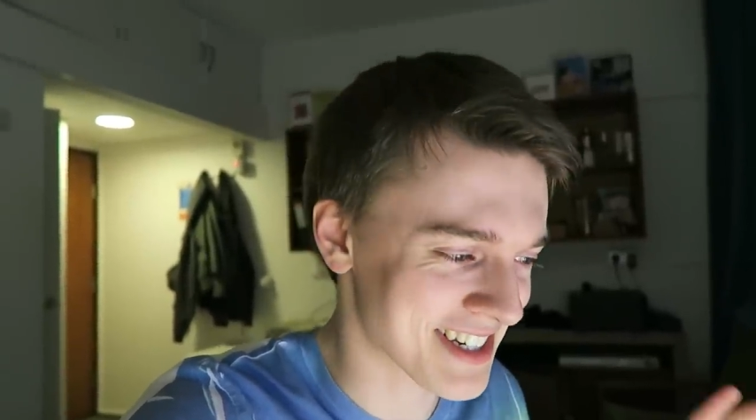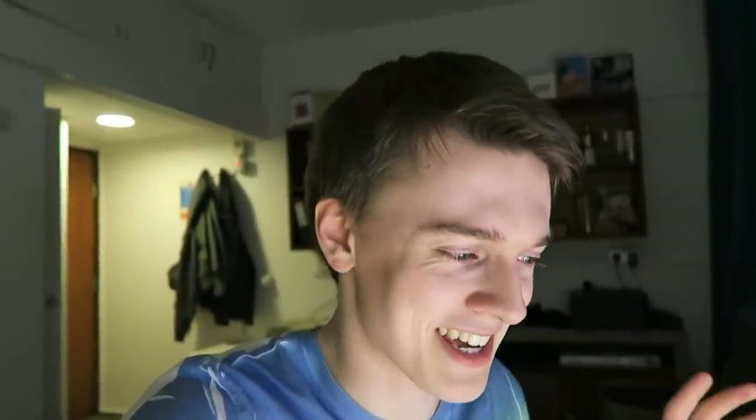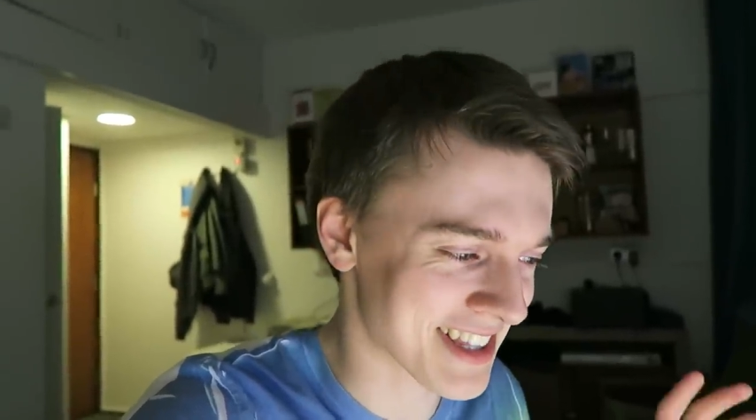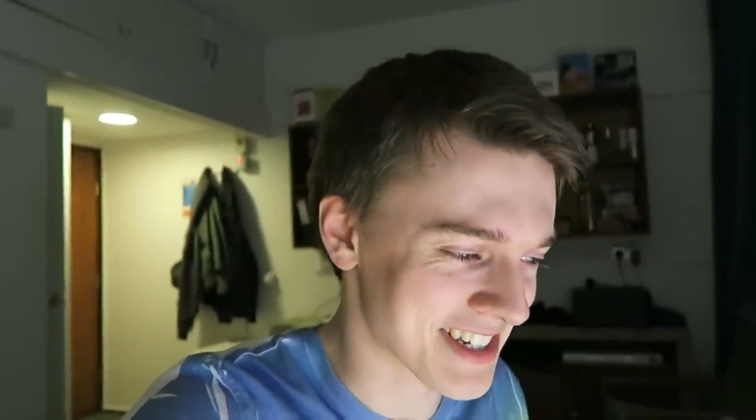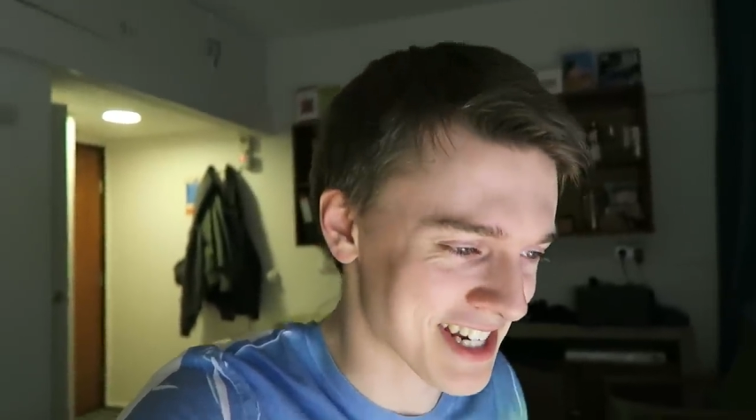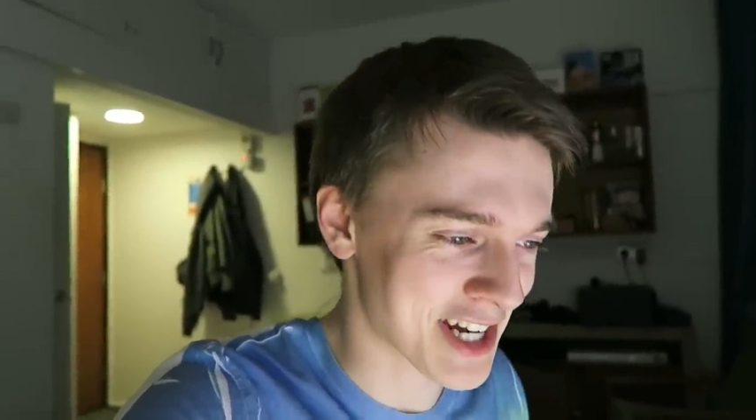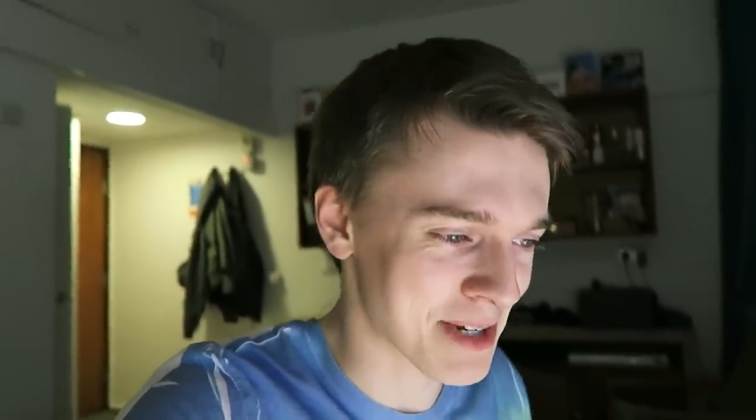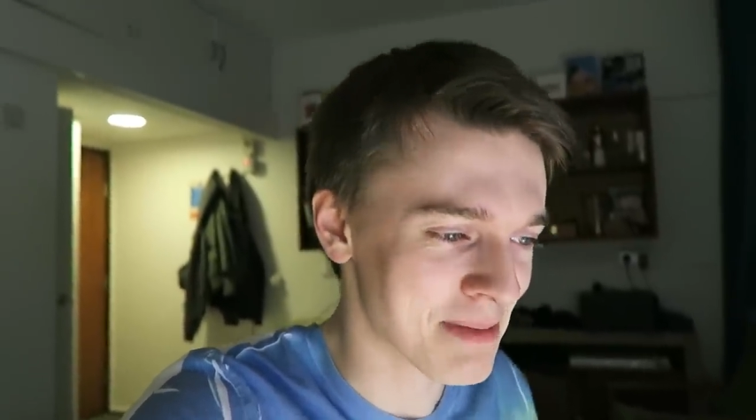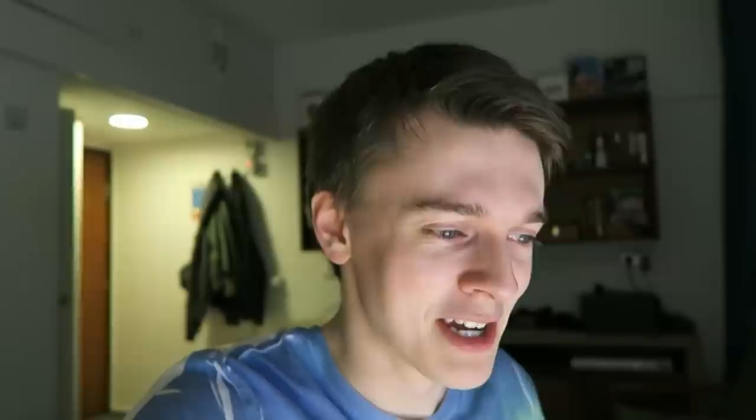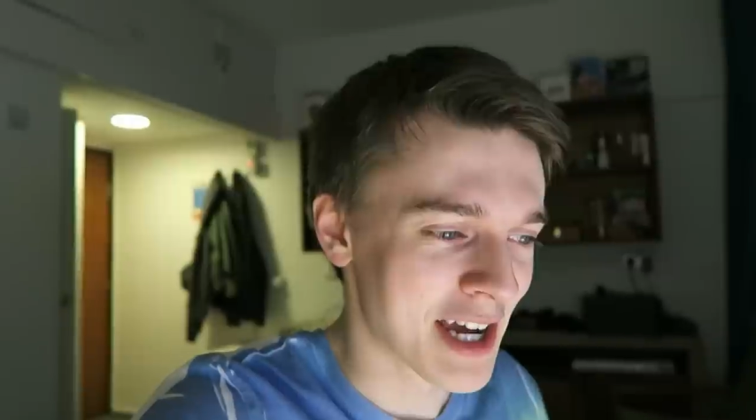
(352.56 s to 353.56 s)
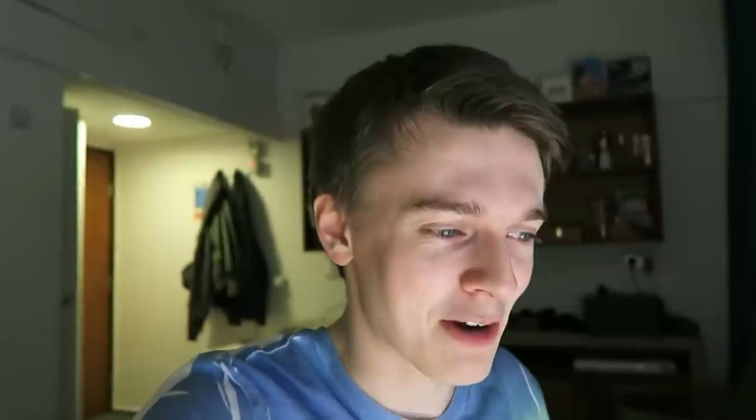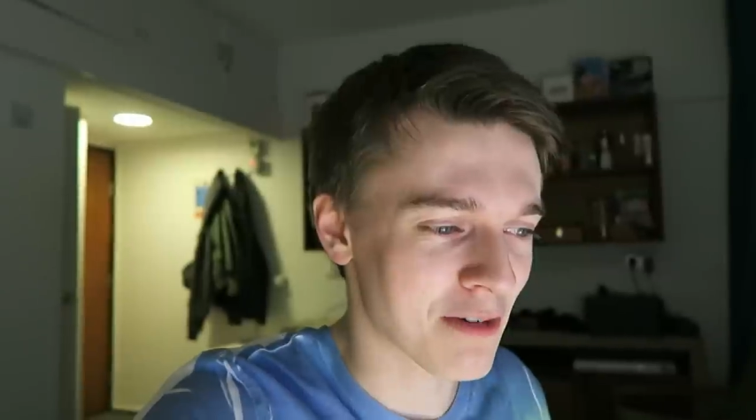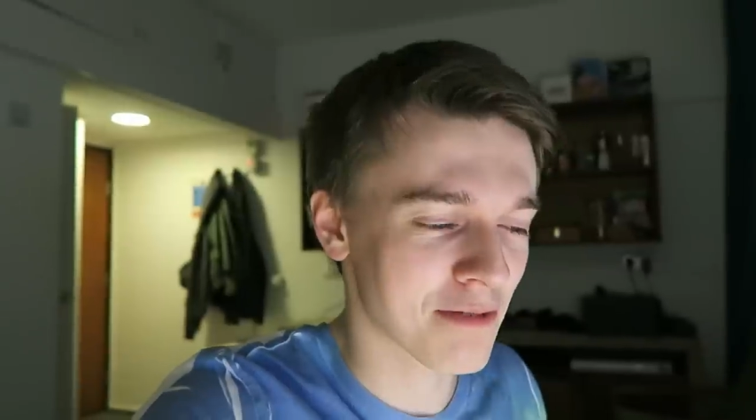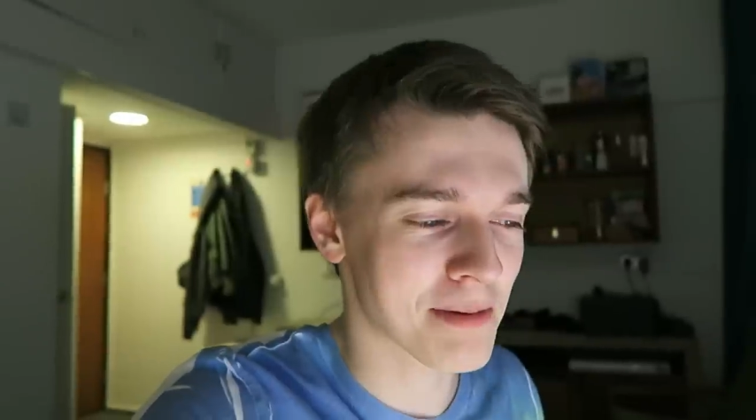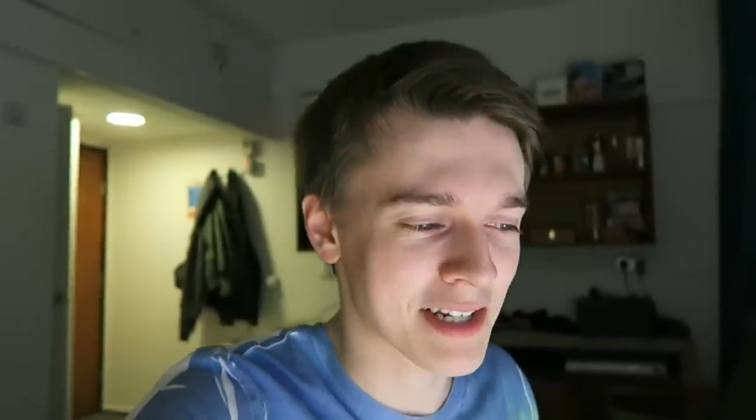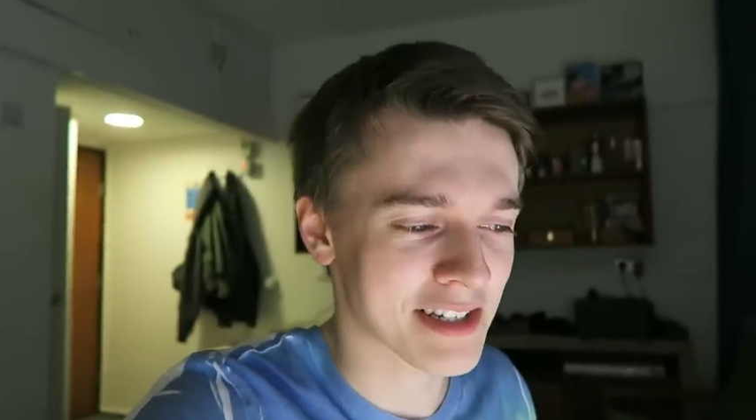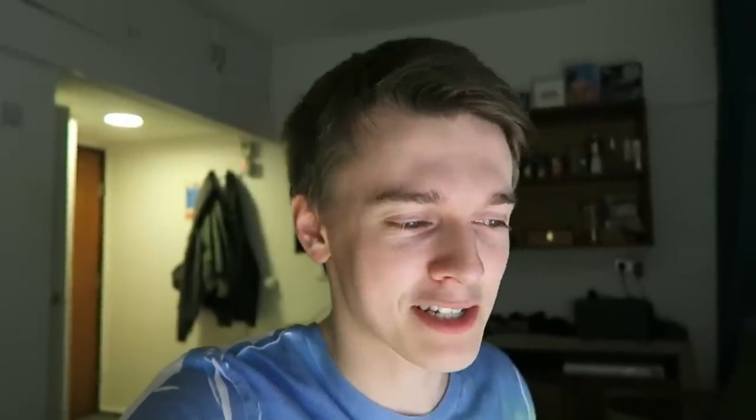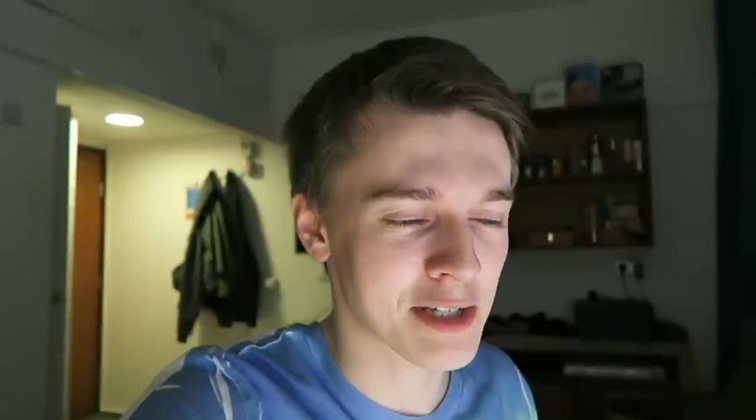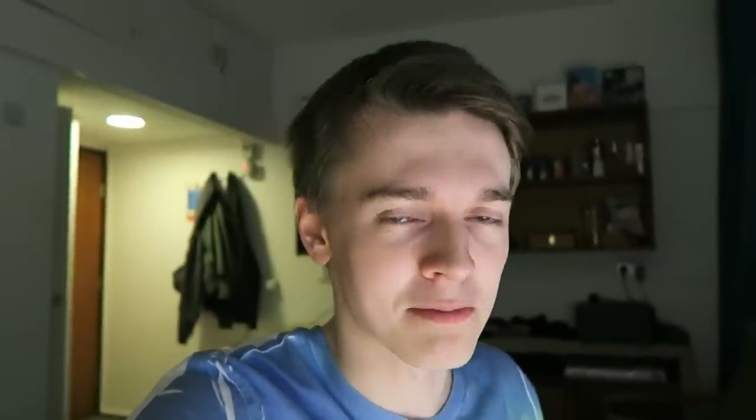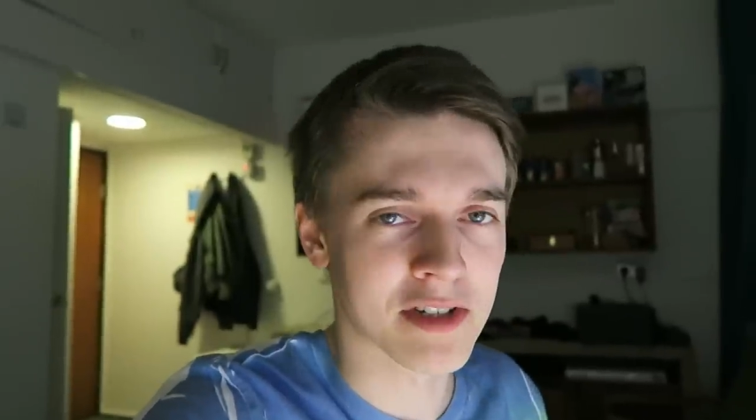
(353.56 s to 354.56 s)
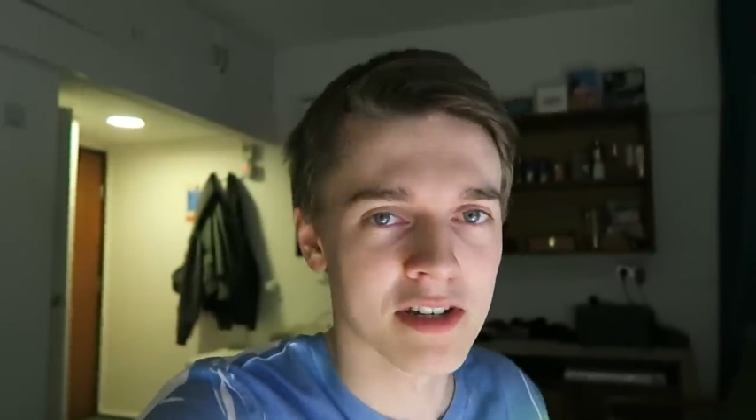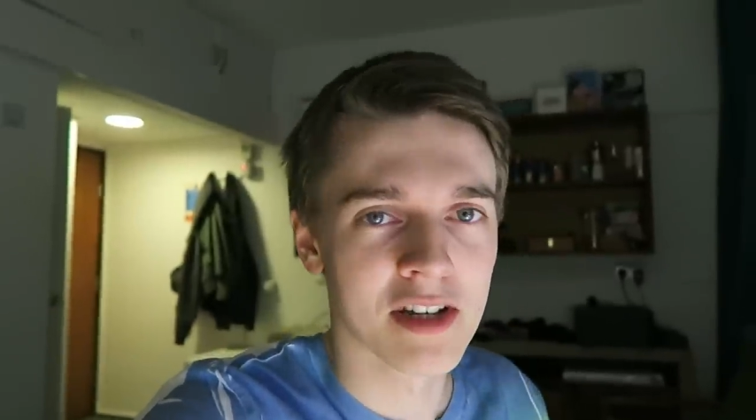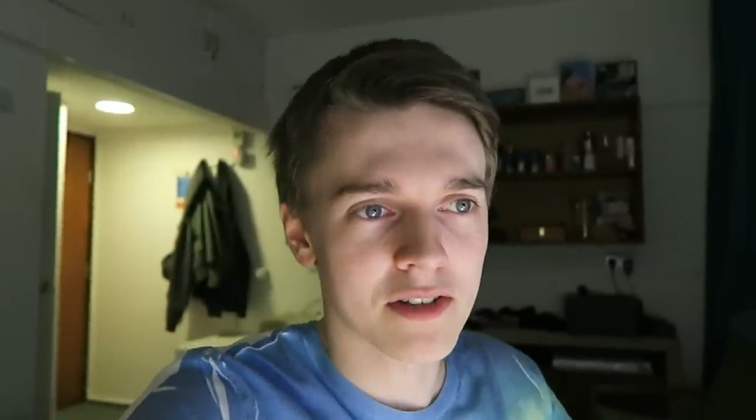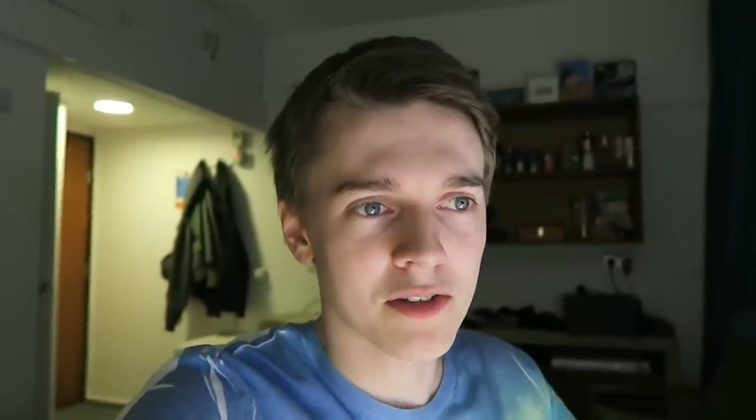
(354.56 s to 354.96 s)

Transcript: at the time, however bad it seems,